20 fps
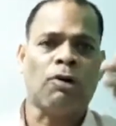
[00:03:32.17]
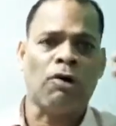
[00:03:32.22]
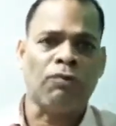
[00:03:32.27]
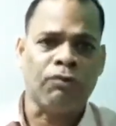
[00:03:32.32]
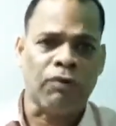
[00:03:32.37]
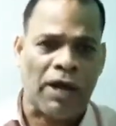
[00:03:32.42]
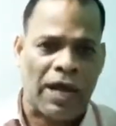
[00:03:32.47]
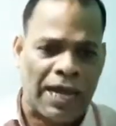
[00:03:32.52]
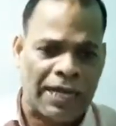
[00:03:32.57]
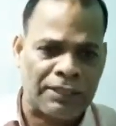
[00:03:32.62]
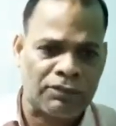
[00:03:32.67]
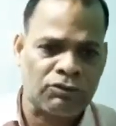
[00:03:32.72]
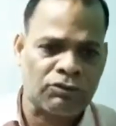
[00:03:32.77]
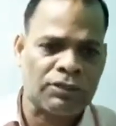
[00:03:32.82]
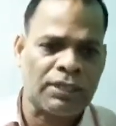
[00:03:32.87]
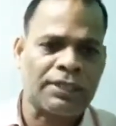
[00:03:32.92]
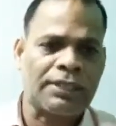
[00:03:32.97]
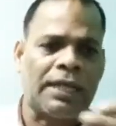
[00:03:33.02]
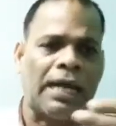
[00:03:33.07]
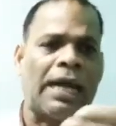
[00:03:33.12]

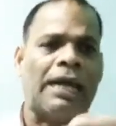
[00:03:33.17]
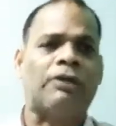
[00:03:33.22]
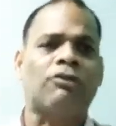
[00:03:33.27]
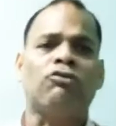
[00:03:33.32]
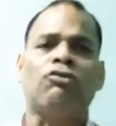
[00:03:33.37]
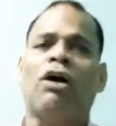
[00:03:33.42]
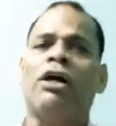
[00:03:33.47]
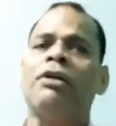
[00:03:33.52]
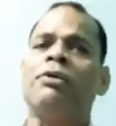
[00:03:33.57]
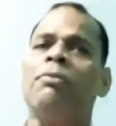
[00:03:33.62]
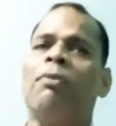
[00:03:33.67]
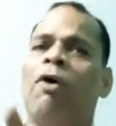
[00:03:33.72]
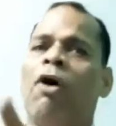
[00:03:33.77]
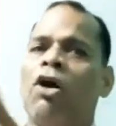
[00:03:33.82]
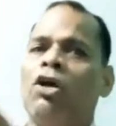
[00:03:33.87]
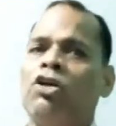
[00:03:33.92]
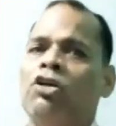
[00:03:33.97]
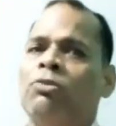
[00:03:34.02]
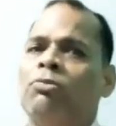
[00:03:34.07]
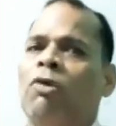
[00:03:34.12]
hydrogen and 1
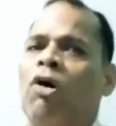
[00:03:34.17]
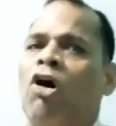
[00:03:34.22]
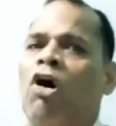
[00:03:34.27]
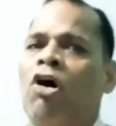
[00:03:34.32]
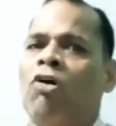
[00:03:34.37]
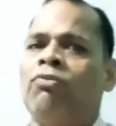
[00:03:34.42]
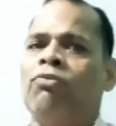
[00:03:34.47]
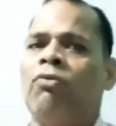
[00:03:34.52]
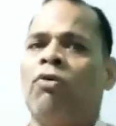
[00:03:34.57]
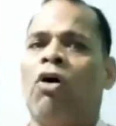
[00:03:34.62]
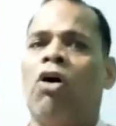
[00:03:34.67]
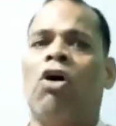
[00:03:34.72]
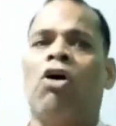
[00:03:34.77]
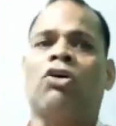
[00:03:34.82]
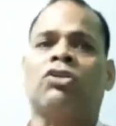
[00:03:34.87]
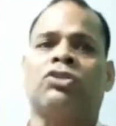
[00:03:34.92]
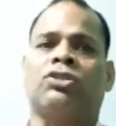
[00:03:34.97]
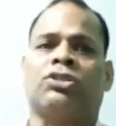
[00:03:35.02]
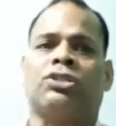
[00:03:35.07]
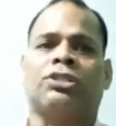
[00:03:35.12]
volume of
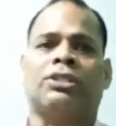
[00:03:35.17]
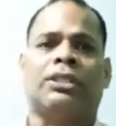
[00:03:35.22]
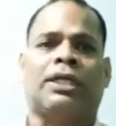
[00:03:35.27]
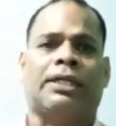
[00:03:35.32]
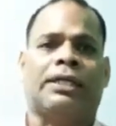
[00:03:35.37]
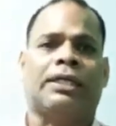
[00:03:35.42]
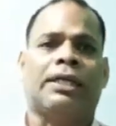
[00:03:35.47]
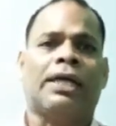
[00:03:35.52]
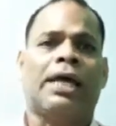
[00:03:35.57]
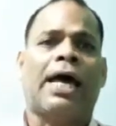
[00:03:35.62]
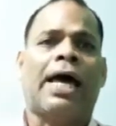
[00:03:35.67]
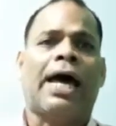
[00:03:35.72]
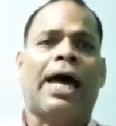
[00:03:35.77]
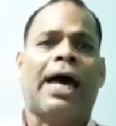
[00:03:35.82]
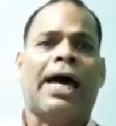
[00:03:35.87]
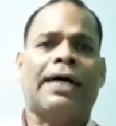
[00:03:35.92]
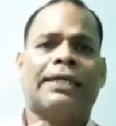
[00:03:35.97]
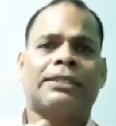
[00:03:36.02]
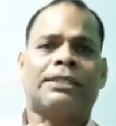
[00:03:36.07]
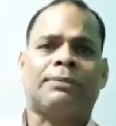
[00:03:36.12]
oxygen
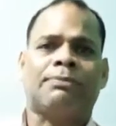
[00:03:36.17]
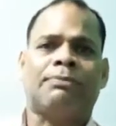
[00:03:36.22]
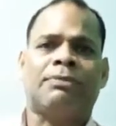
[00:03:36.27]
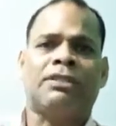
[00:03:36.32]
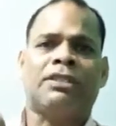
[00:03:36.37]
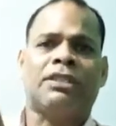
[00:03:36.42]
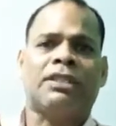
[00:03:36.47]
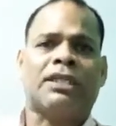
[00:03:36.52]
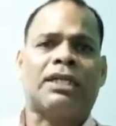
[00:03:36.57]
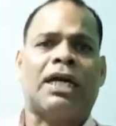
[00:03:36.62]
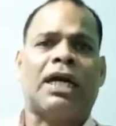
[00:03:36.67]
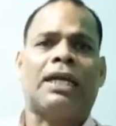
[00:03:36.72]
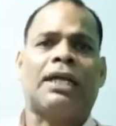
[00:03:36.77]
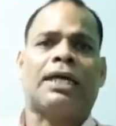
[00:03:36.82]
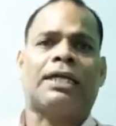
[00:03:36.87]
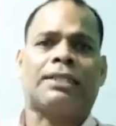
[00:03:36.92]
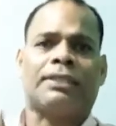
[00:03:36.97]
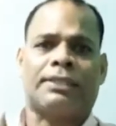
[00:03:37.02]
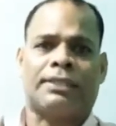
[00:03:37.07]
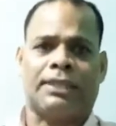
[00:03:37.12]
has been
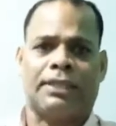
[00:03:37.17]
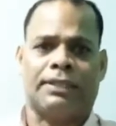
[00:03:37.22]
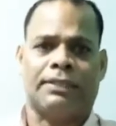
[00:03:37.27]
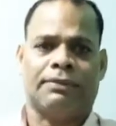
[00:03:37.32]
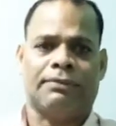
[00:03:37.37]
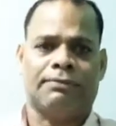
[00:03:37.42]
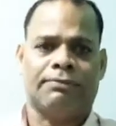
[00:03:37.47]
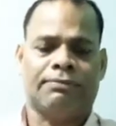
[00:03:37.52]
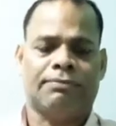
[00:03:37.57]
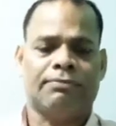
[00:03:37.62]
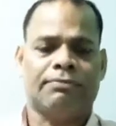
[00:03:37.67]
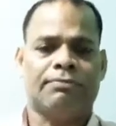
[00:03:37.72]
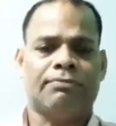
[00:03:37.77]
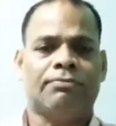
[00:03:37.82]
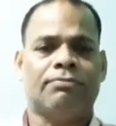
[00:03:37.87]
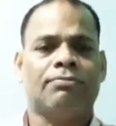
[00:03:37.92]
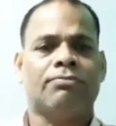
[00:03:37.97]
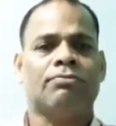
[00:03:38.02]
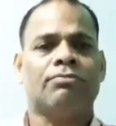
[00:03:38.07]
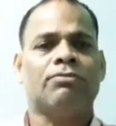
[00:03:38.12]
collected.
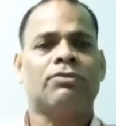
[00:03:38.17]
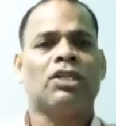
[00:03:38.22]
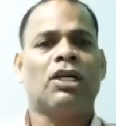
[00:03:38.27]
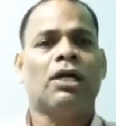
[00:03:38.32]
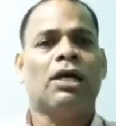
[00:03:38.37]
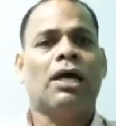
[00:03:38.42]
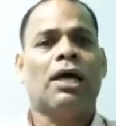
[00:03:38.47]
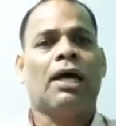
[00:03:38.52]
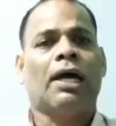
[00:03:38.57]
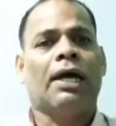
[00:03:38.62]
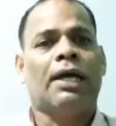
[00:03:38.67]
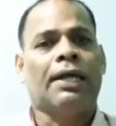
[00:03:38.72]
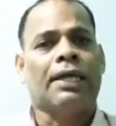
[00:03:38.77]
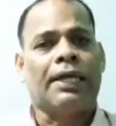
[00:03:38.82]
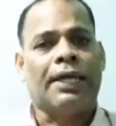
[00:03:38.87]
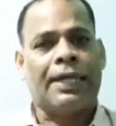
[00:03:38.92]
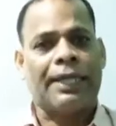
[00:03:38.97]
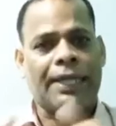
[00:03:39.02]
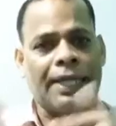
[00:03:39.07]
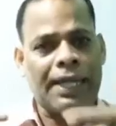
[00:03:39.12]

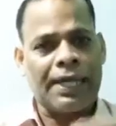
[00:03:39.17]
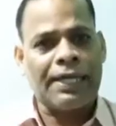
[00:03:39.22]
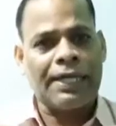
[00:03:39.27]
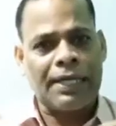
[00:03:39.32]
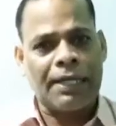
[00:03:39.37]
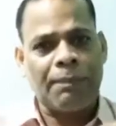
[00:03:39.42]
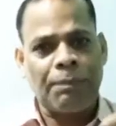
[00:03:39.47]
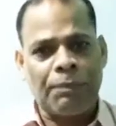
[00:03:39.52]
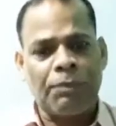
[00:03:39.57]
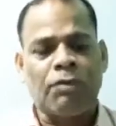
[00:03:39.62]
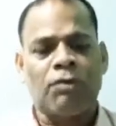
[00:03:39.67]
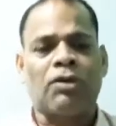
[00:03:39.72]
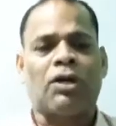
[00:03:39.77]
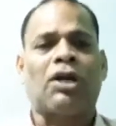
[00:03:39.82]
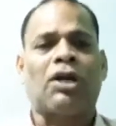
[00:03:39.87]
Again, if you